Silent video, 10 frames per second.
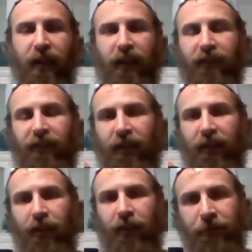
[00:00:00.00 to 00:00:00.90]
It's
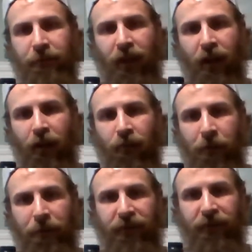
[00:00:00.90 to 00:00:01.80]
the Luminar
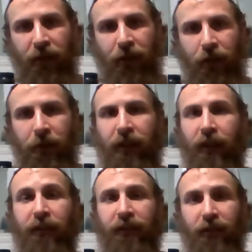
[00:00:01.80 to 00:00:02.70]
Reposado. It
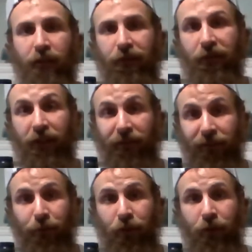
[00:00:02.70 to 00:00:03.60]
is still very
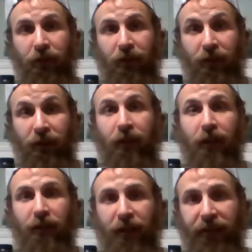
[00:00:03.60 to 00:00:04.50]
smooth and
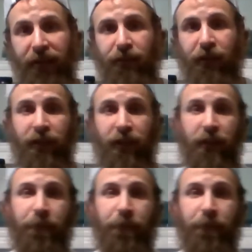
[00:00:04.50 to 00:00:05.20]
nice drinking.